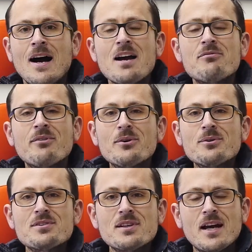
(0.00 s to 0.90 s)
Hey
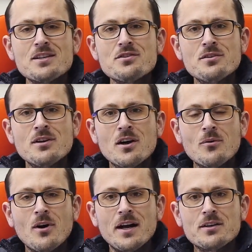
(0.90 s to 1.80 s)
folks, as you
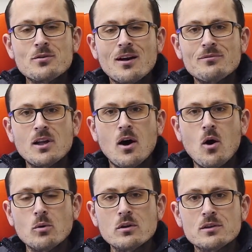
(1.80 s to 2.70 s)
know, I travel a
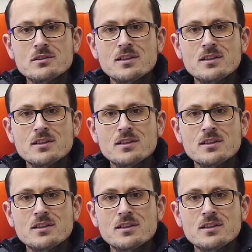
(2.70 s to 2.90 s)
whole lot.